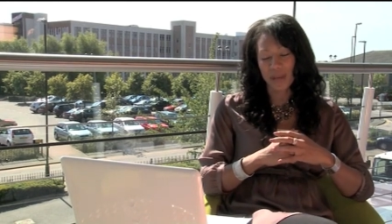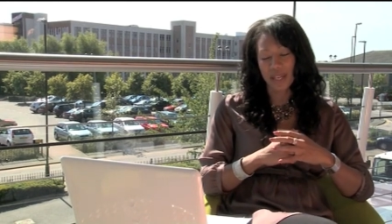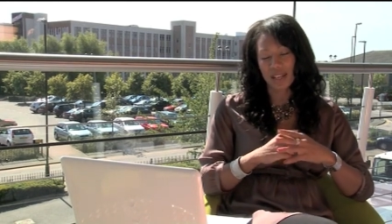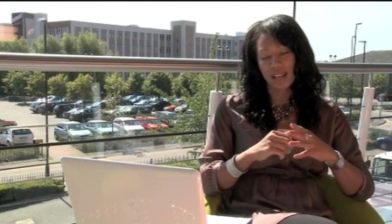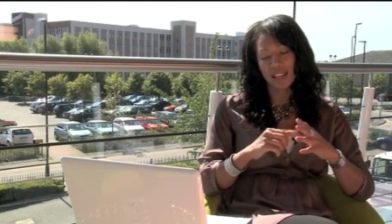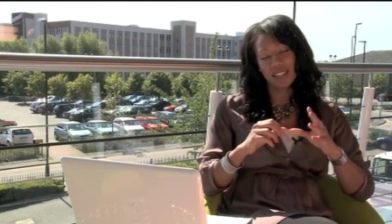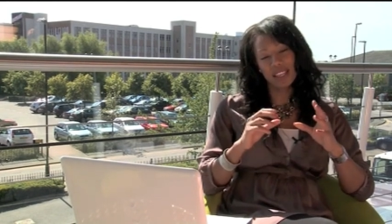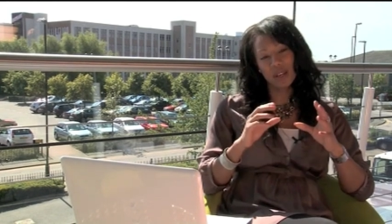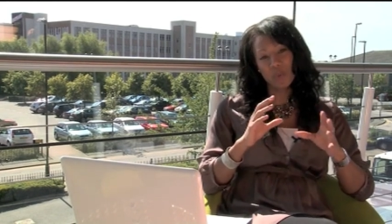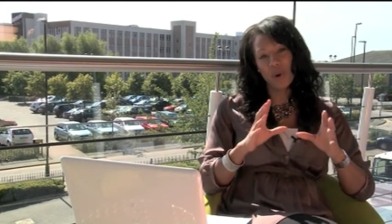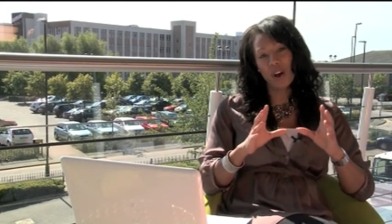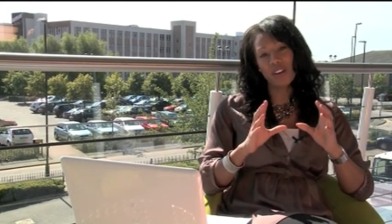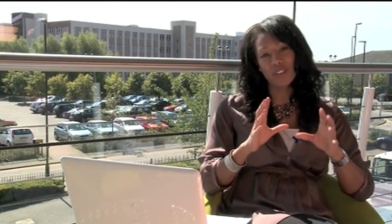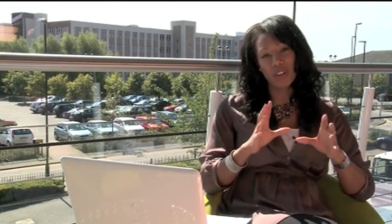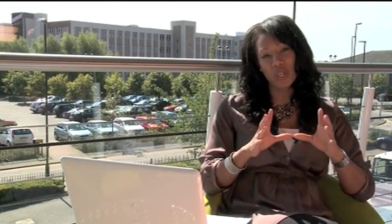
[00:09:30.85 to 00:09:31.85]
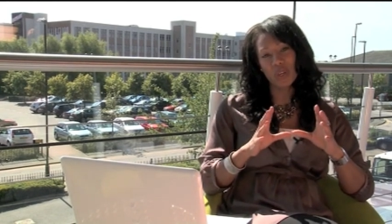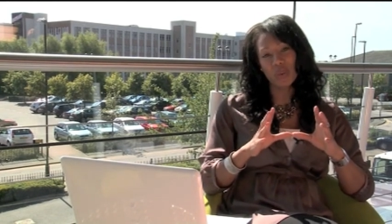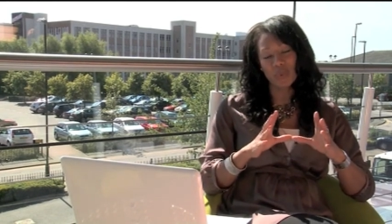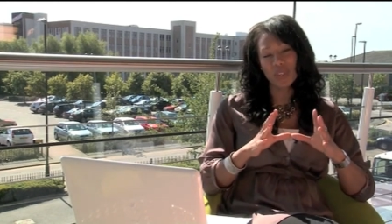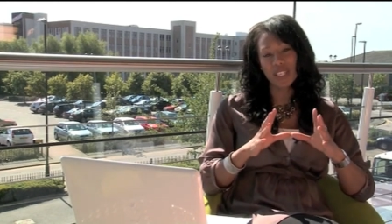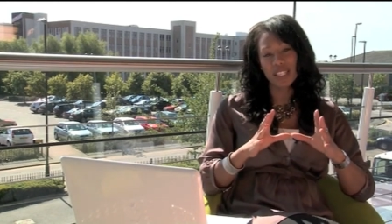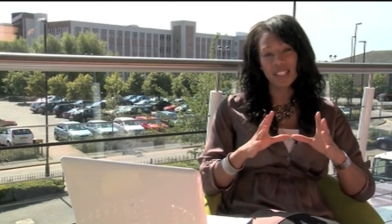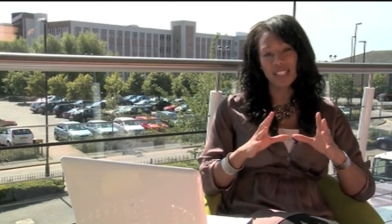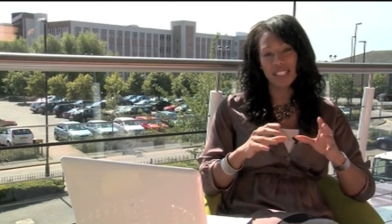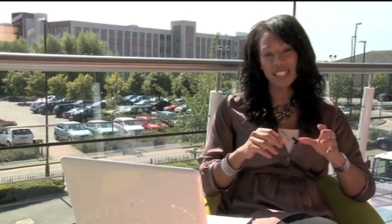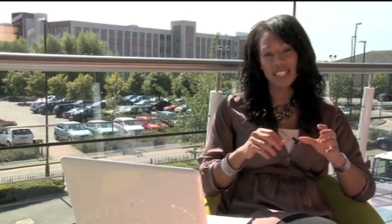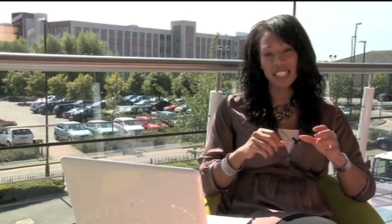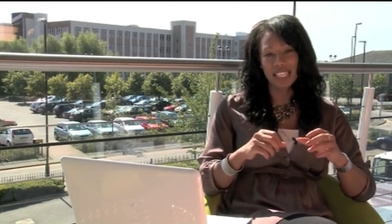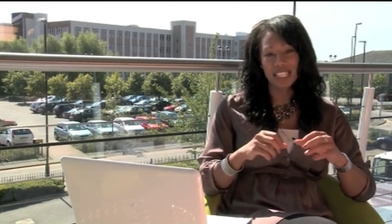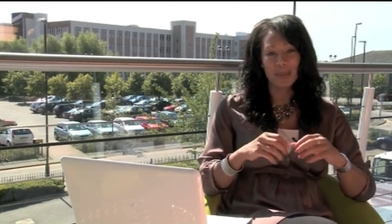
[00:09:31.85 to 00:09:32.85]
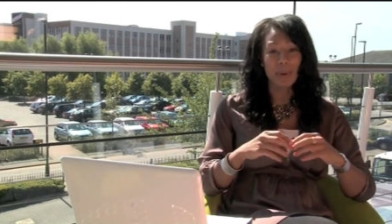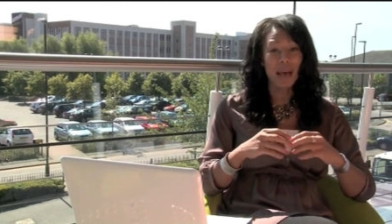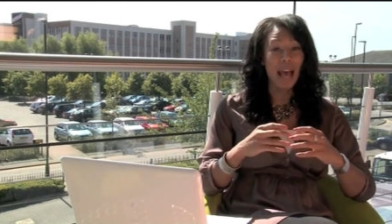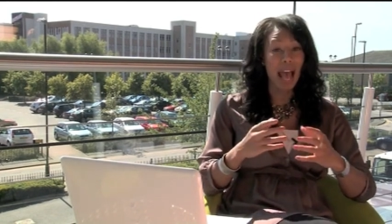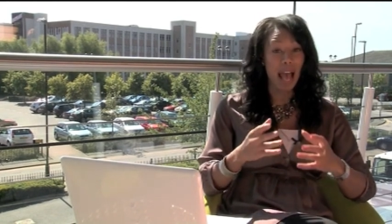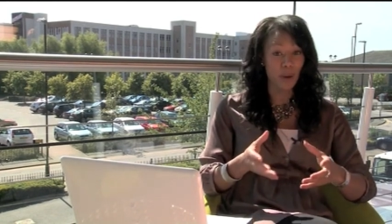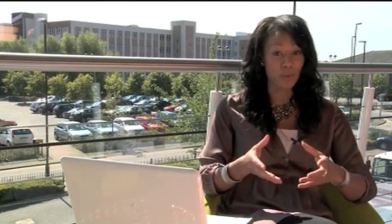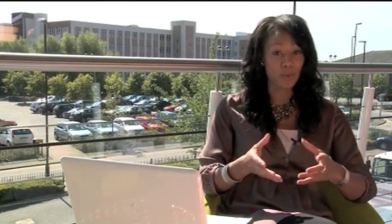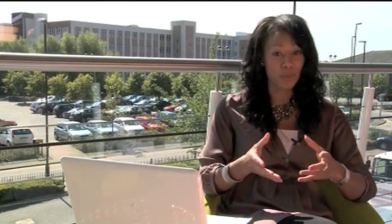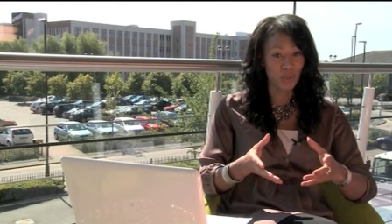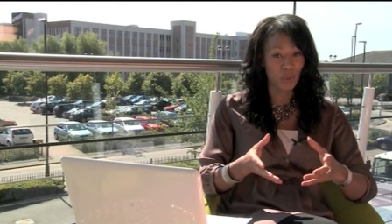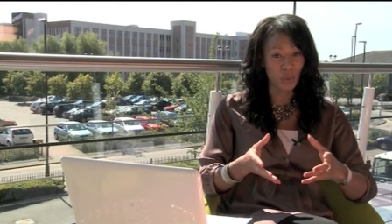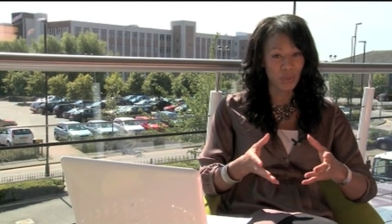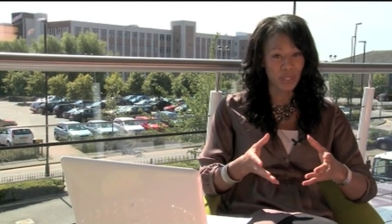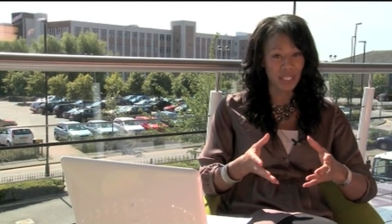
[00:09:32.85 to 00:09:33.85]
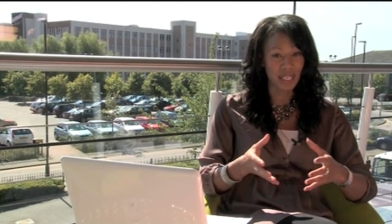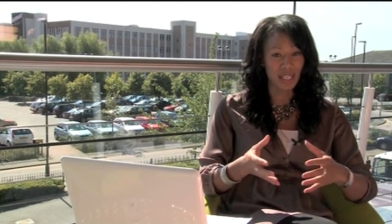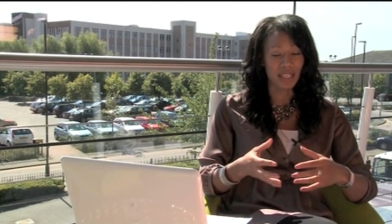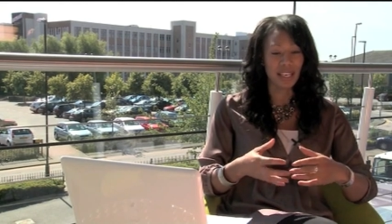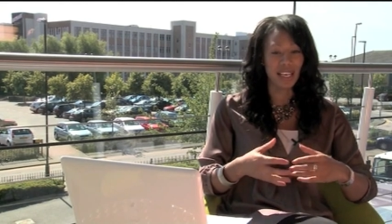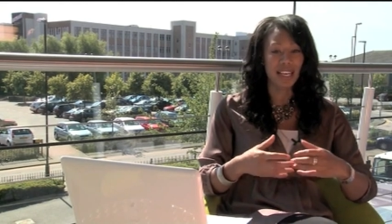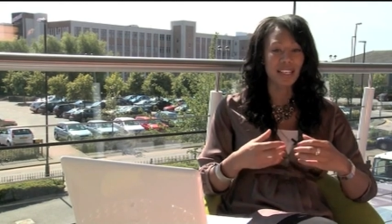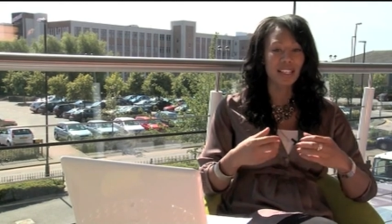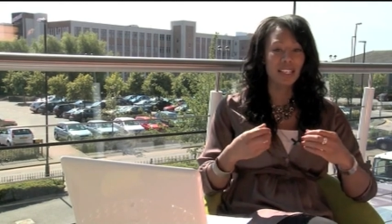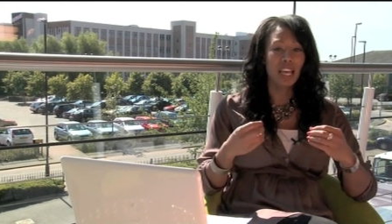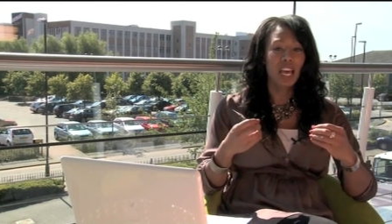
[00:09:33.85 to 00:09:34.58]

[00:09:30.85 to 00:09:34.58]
And I think what I've learned recently is about outsourcing and